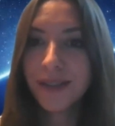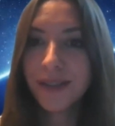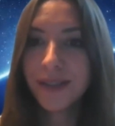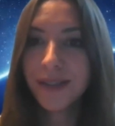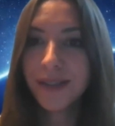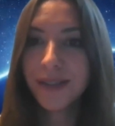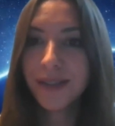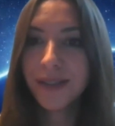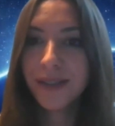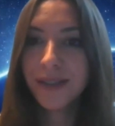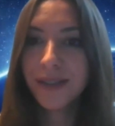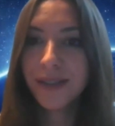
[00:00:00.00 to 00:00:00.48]

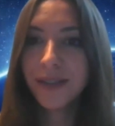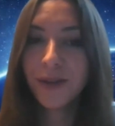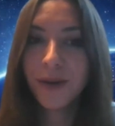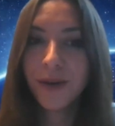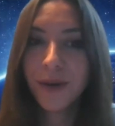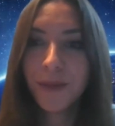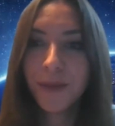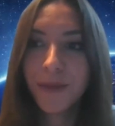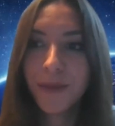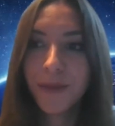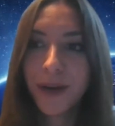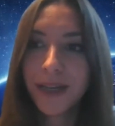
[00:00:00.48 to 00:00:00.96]

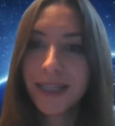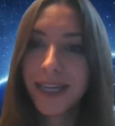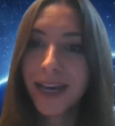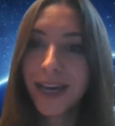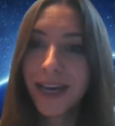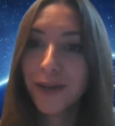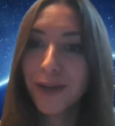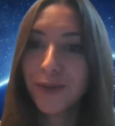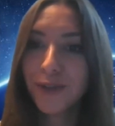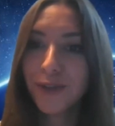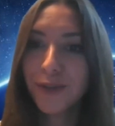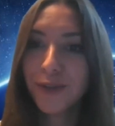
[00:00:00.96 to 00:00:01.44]
because, you know,
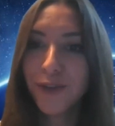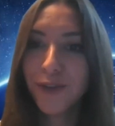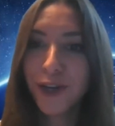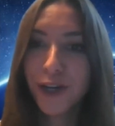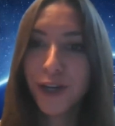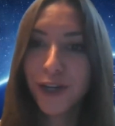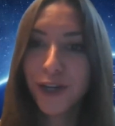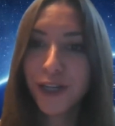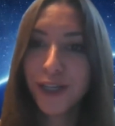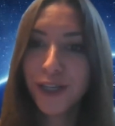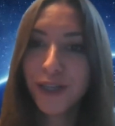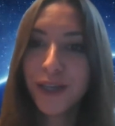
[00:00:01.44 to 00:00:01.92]
my dad
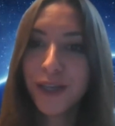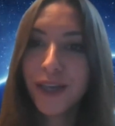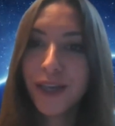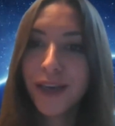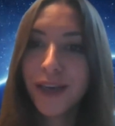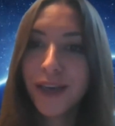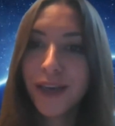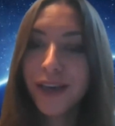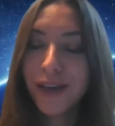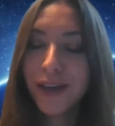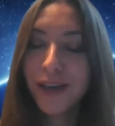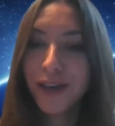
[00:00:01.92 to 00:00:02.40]
is a
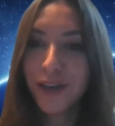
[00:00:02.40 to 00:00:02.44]
very